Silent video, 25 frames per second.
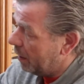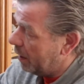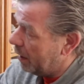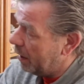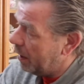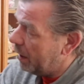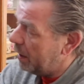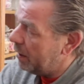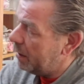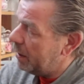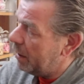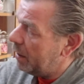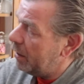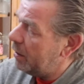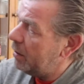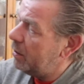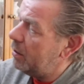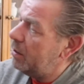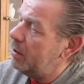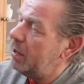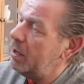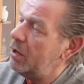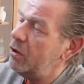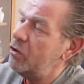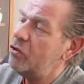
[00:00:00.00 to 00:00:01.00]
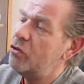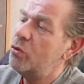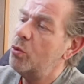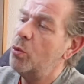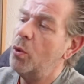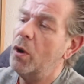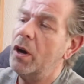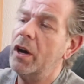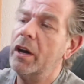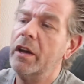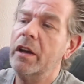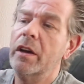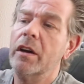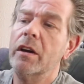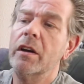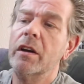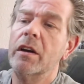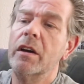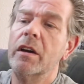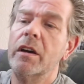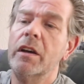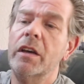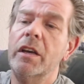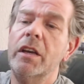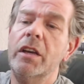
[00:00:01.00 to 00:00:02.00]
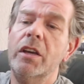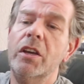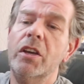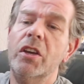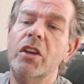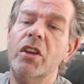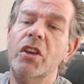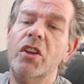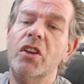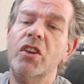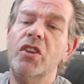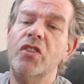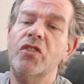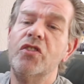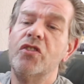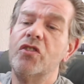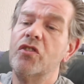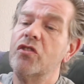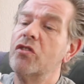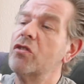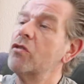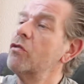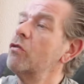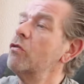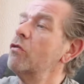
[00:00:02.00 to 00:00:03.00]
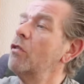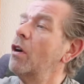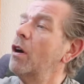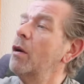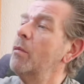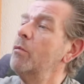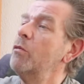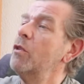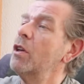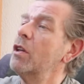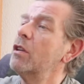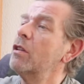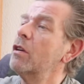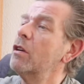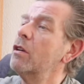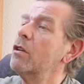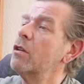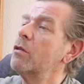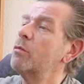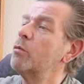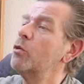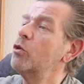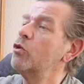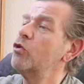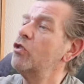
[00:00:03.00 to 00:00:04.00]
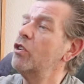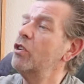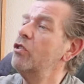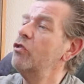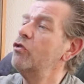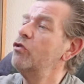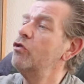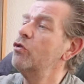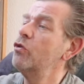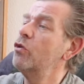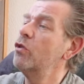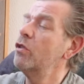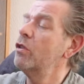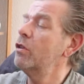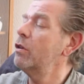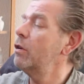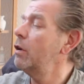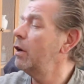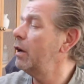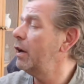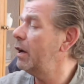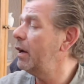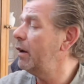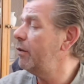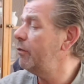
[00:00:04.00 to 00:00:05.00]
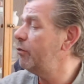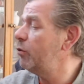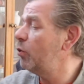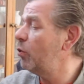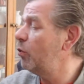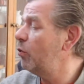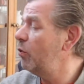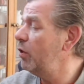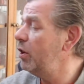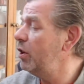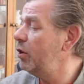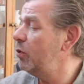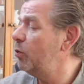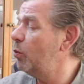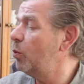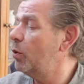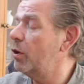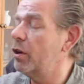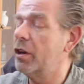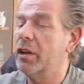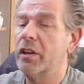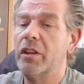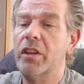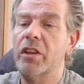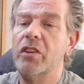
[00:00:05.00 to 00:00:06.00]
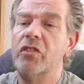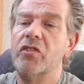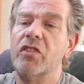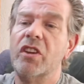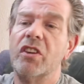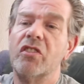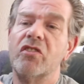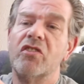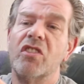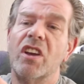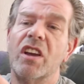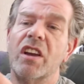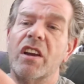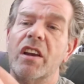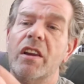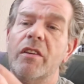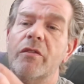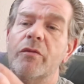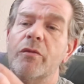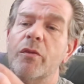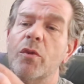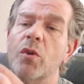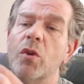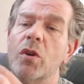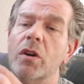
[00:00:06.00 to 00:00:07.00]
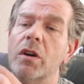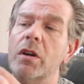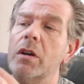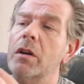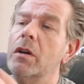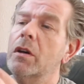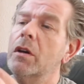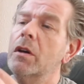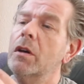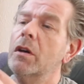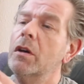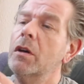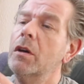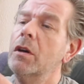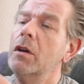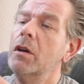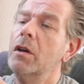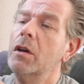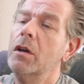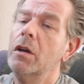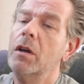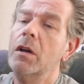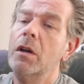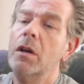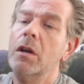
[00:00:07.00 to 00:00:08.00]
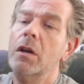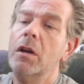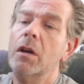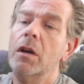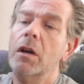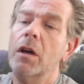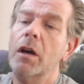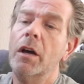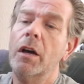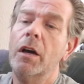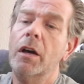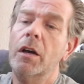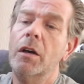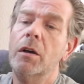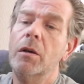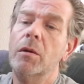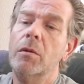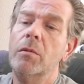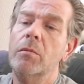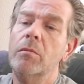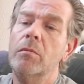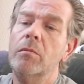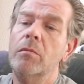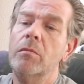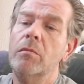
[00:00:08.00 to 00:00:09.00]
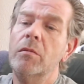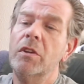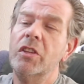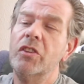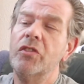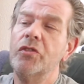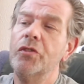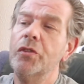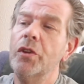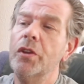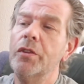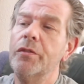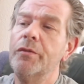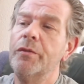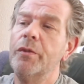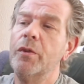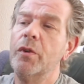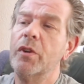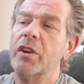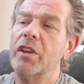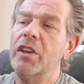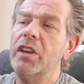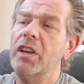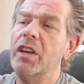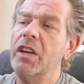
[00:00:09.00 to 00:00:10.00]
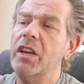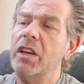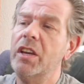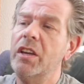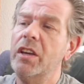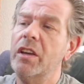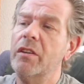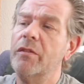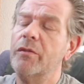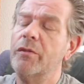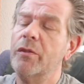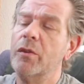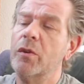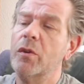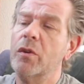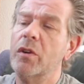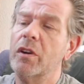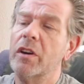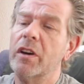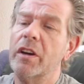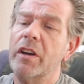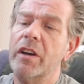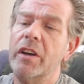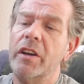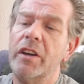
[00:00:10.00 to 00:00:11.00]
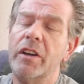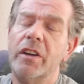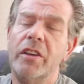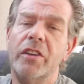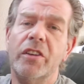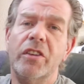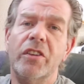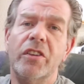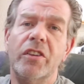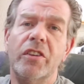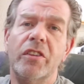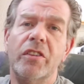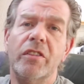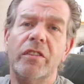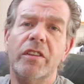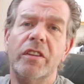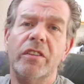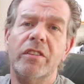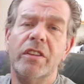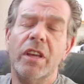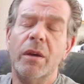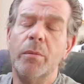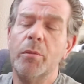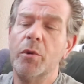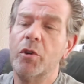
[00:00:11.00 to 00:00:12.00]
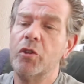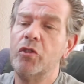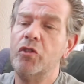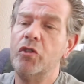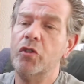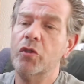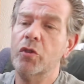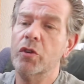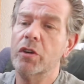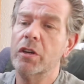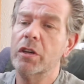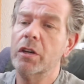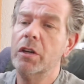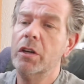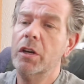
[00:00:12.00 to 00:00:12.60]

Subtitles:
and then this wire is, I'm not 100% sure, I have to read what it is exactly for. It's not for the heat, for the temperature.